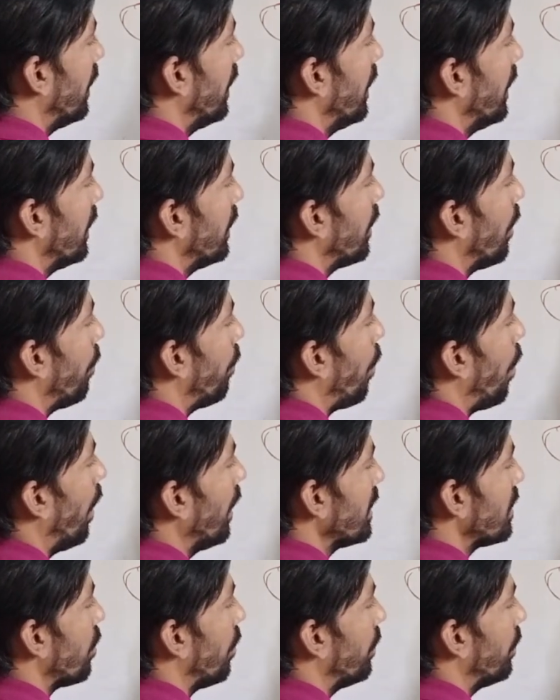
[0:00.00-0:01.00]
the walls
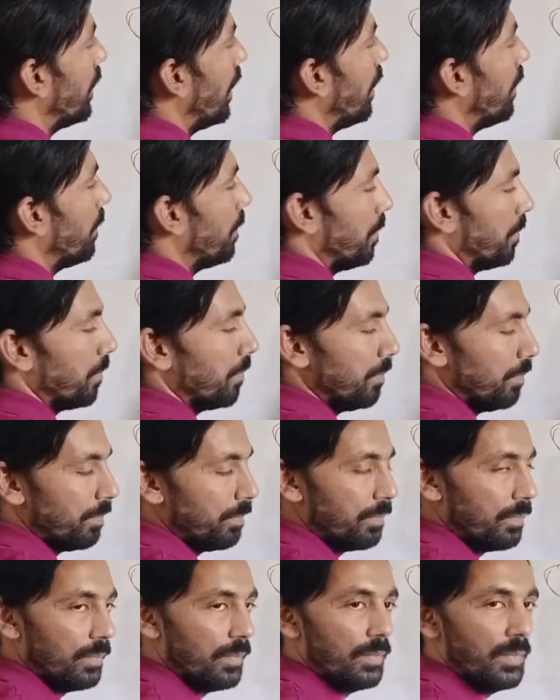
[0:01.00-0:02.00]
of the
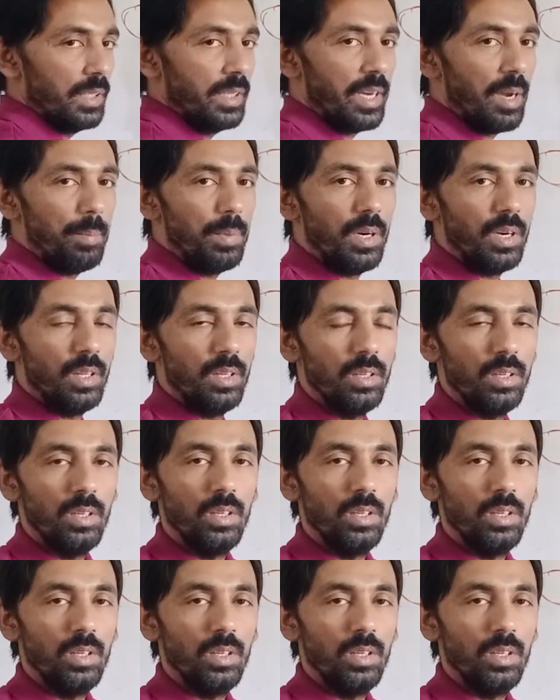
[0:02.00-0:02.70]
capillary.